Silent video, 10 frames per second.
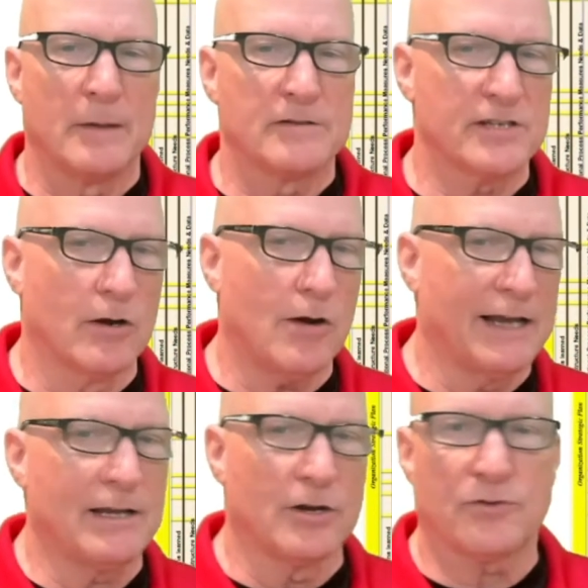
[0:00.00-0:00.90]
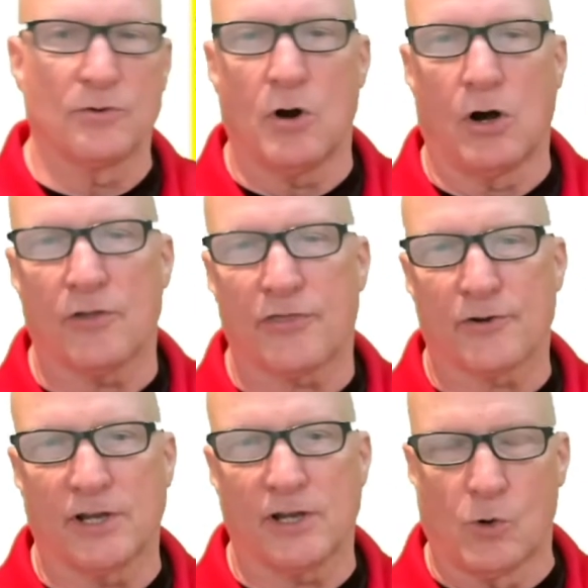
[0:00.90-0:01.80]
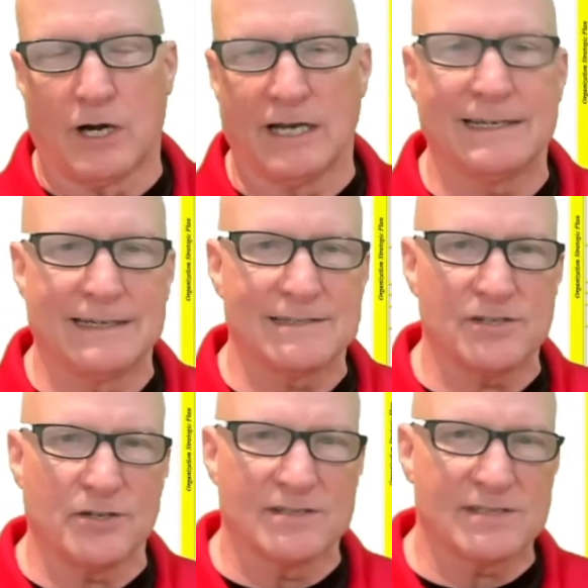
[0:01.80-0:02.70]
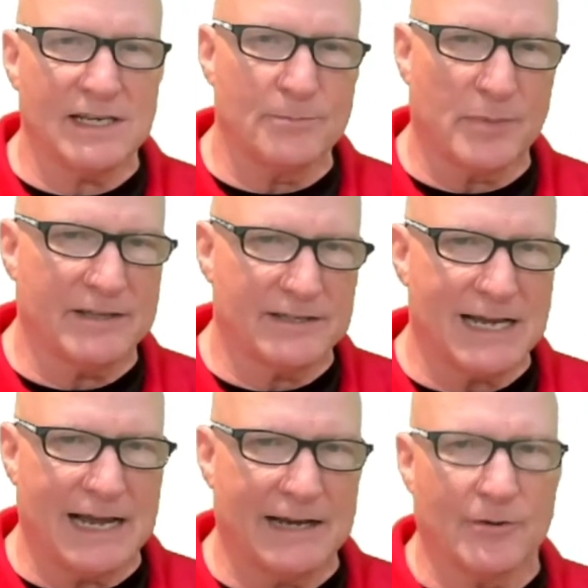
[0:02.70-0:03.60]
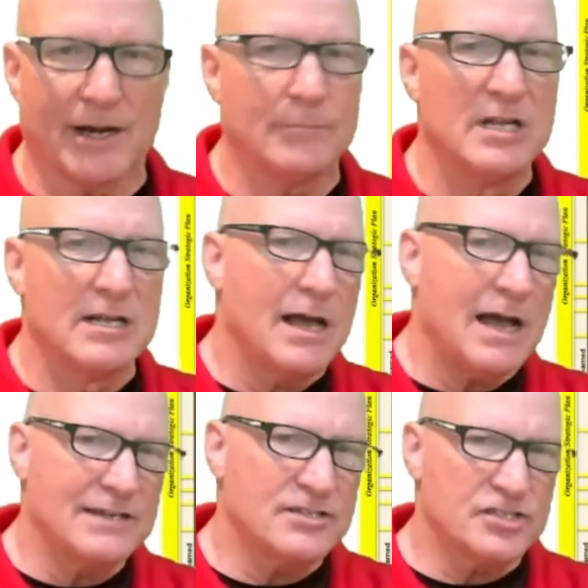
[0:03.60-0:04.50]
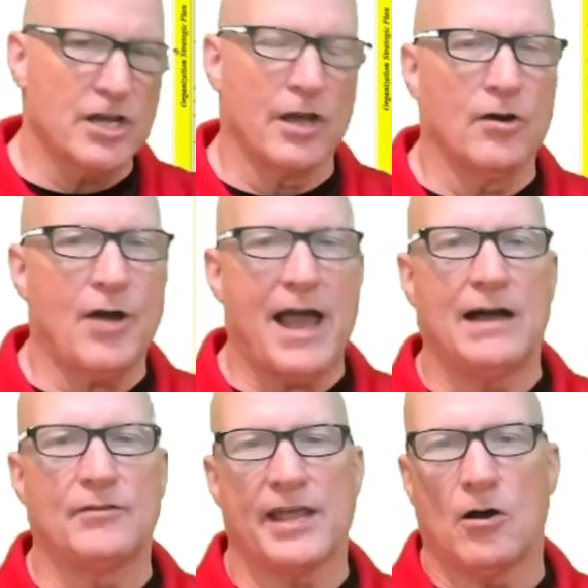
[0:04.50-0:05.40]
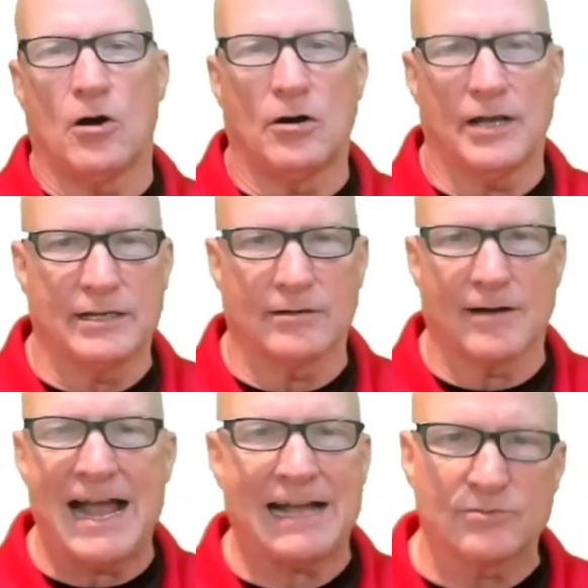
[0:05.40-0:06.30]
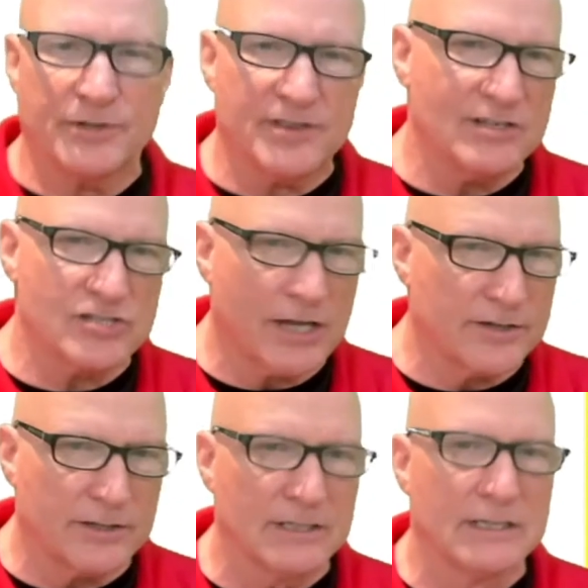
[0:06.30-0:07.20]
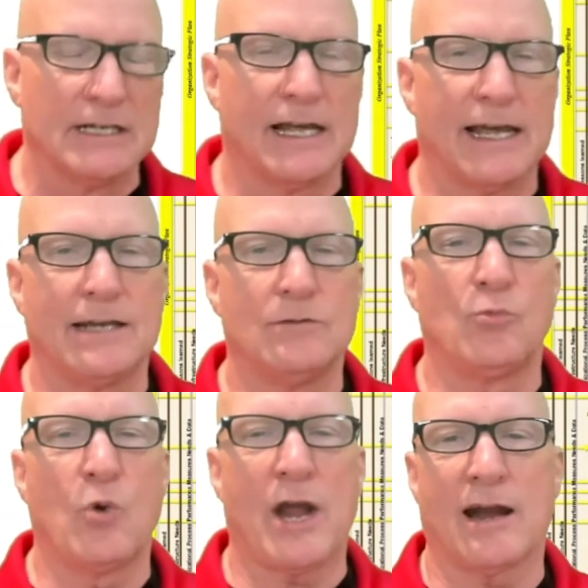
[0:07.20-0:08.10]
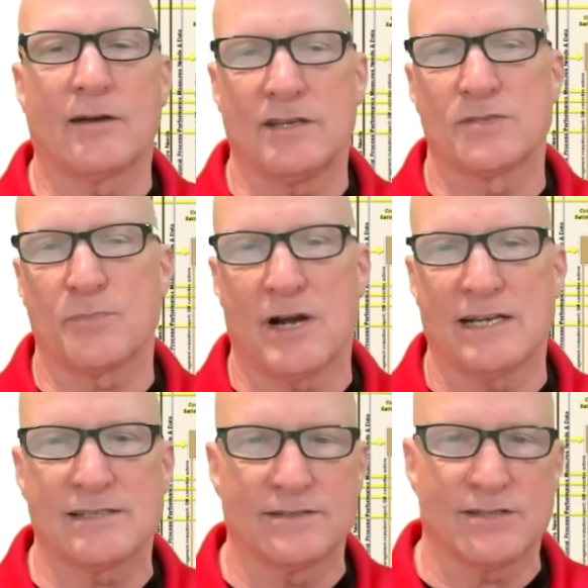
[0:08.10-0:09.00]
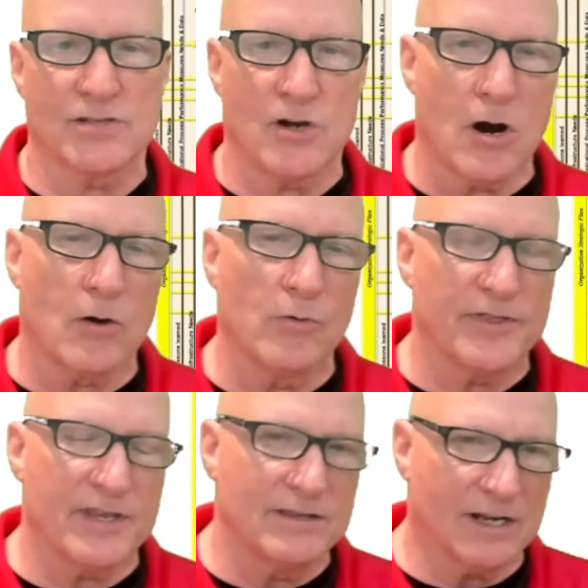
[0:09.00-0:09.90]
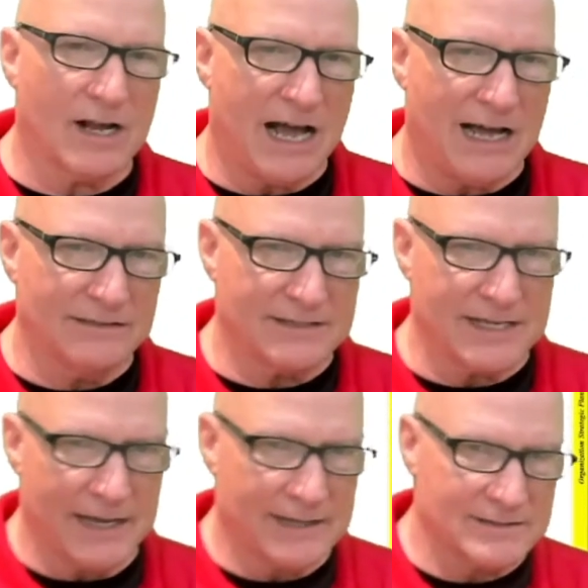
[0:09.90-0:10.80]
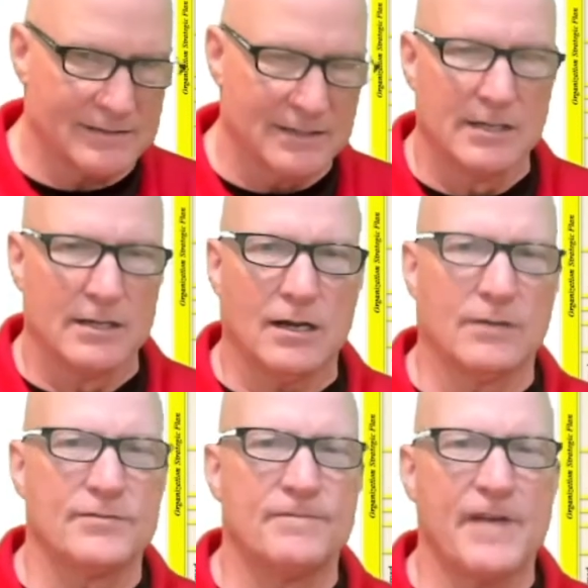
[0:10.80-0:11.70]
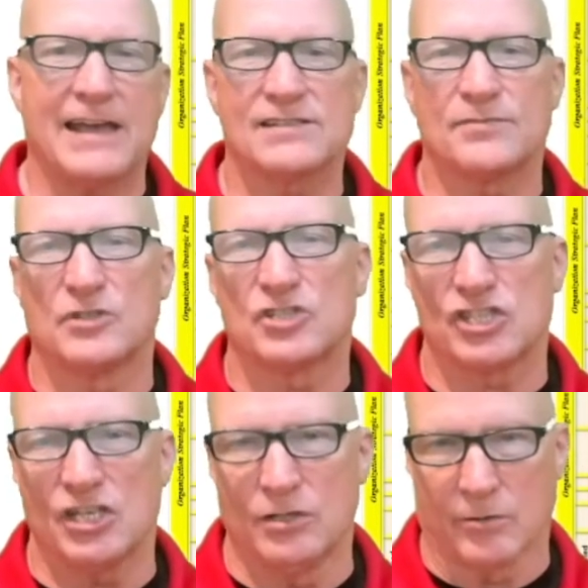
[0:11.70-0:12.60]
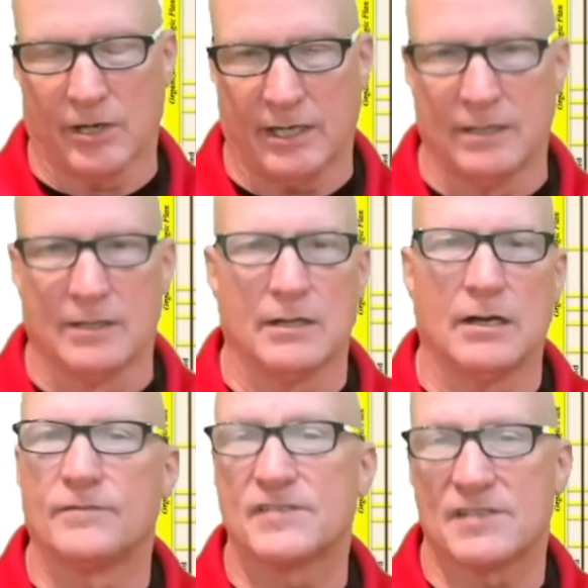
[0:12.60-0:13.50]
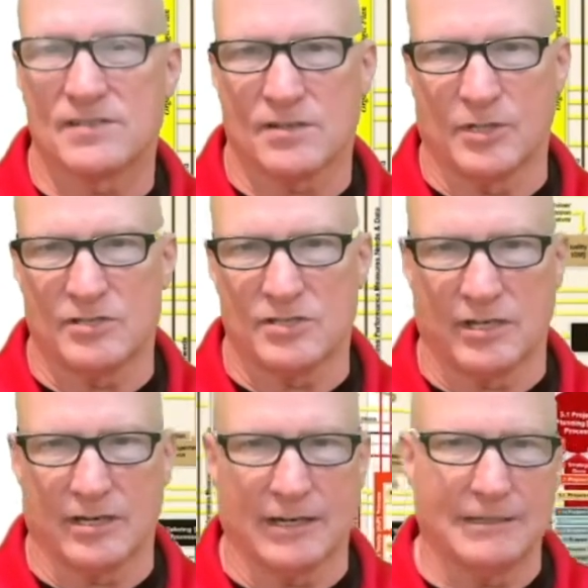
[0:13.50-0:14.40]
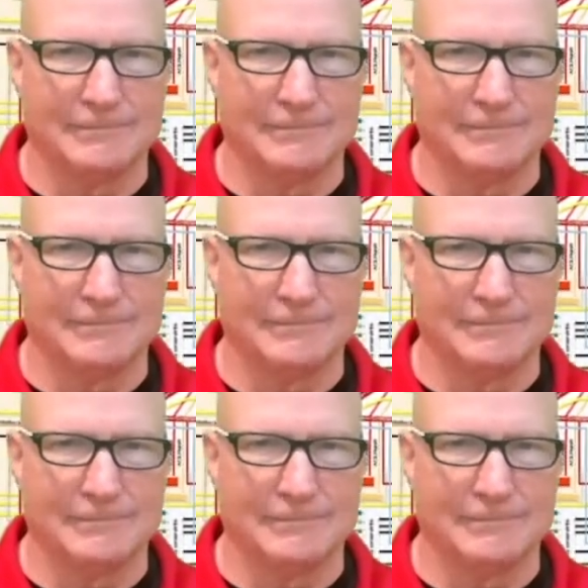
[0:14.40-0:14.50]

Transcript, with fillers: So I go through all 31, and as you can see by the diagram, I show how they all interact with each other and where these processes are within the context of the vast machinery of system engineering.